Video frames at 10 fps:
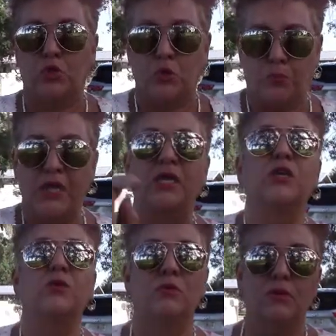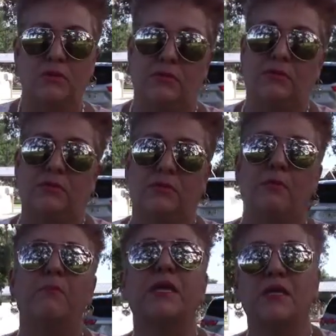to pick you,
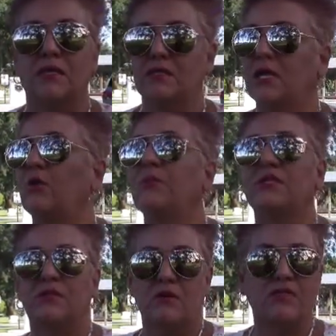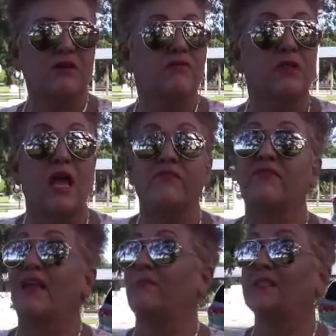because it'll be the sorriest day of your life. And I'm